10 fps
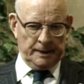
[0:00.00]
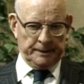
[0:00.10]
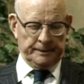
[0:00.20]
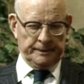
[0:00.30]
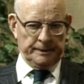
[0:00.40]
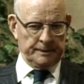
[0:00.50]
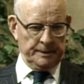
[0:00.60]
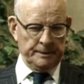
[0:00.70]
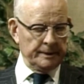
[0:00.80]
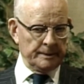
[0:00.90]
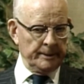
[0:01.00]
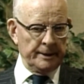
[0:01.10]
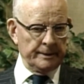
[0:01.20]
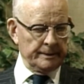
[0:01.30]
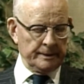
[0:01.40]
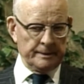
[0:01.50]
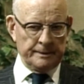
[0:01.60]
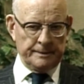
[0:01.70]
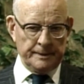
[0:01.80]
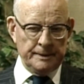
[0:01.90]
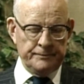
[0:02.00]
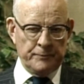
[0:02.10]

and including American industry,